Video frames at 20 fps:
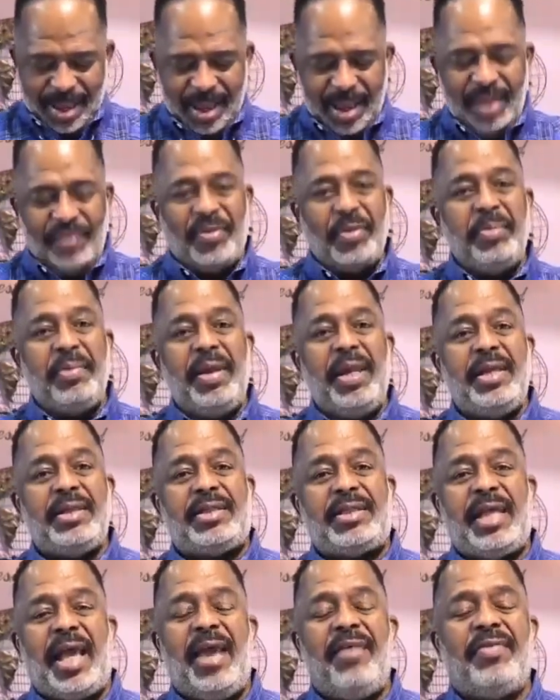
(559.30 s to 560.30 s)
If it means
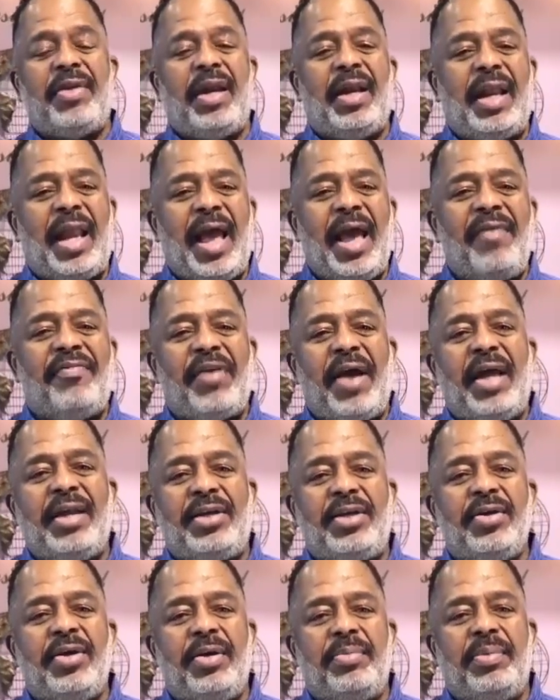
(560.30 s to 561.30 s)
saving a life, I
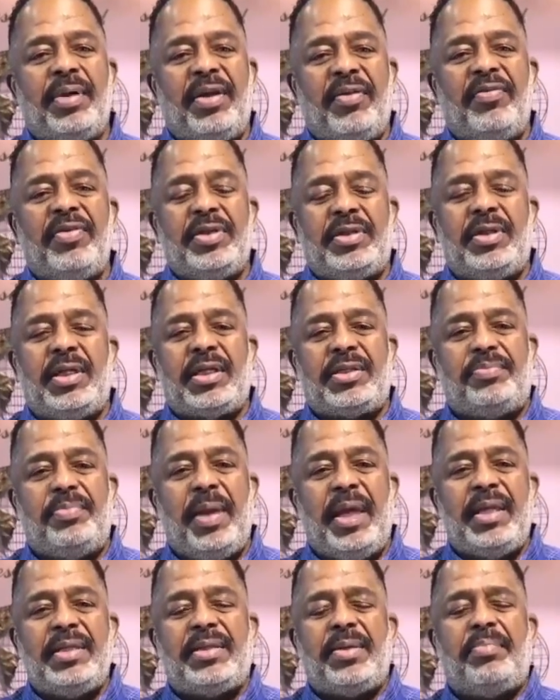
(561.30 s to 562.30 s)
do it. But if it just
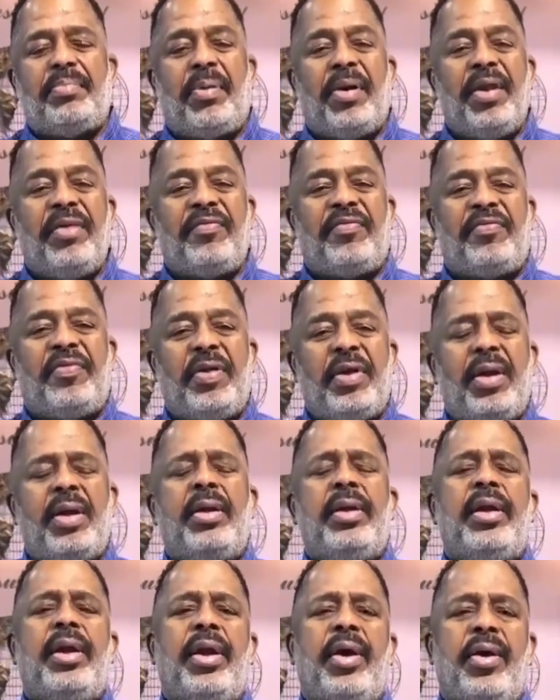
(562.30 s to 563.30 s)
means to bring fear,
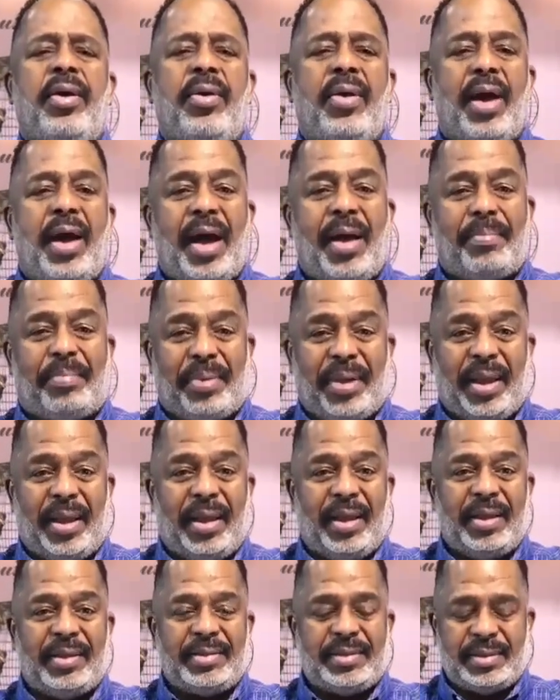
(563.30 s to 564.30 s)
no, I
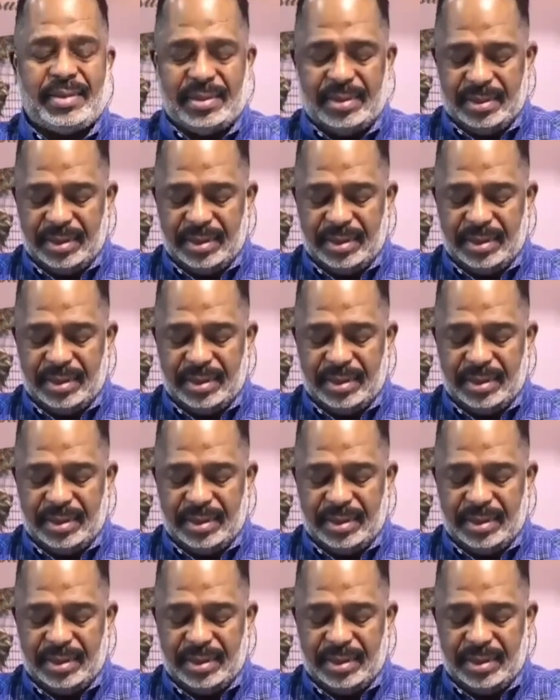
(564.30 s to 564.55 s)
pass.